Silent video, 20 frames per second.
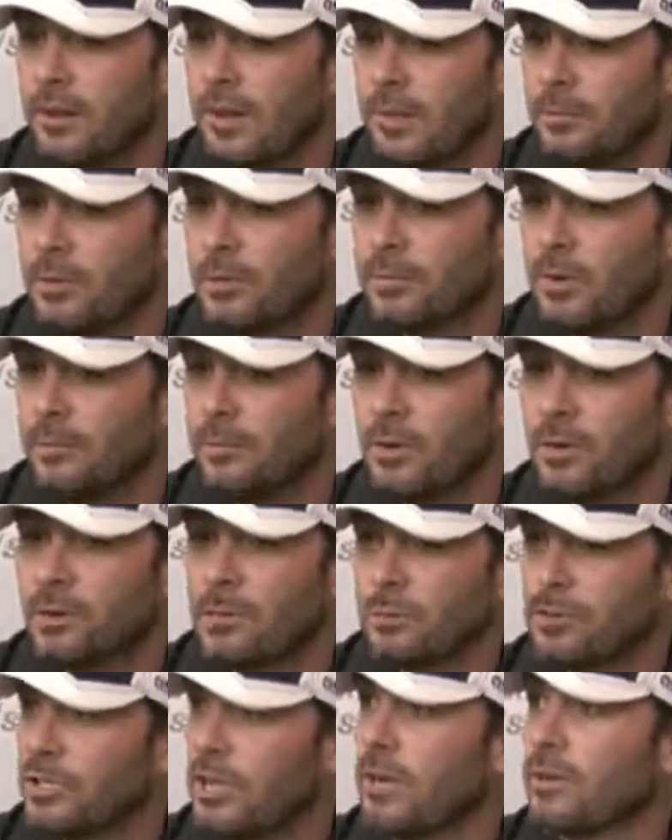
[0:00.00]
I'm in my
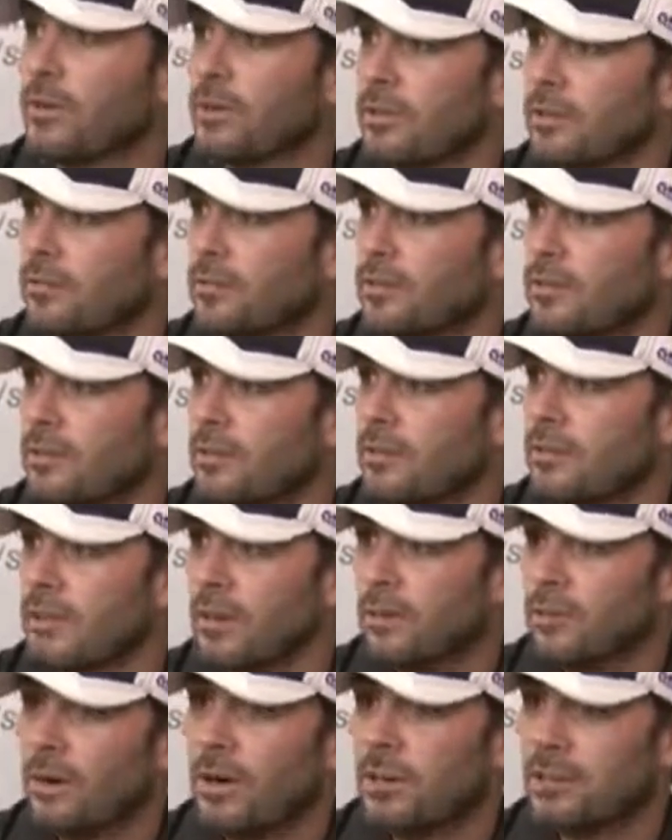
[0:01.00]
motorhome showering,
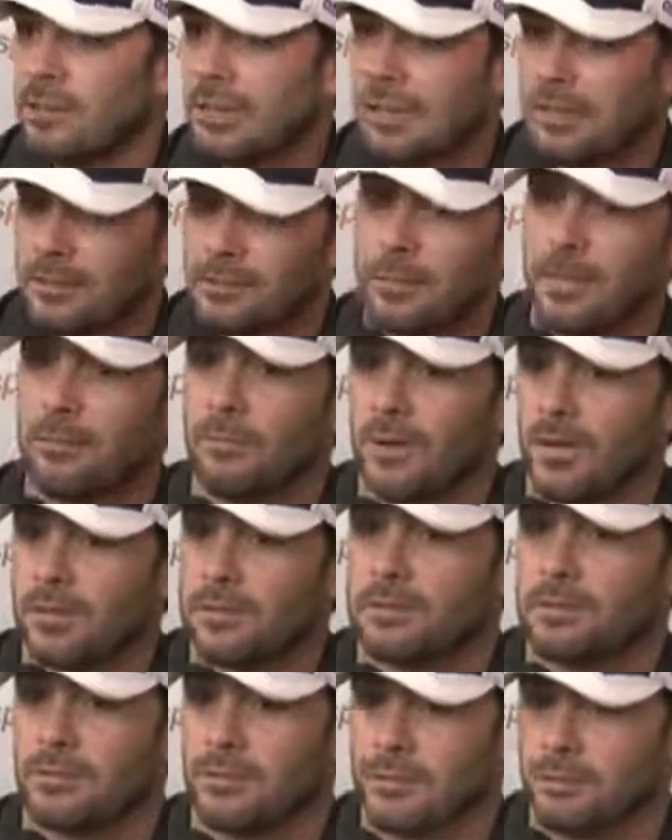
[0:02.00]
and he walked into my
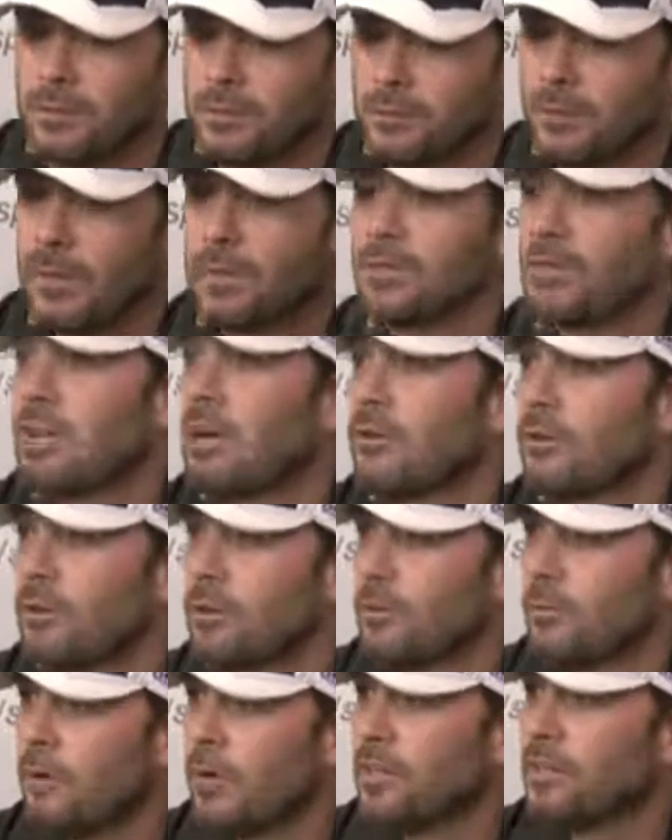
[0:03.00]
bus and to my shower
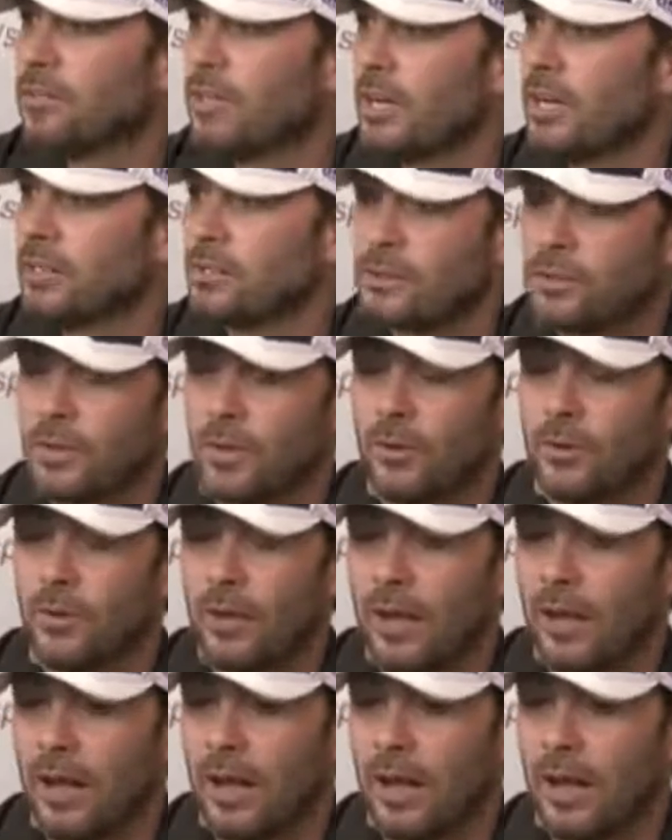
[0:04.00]
to apologize. So,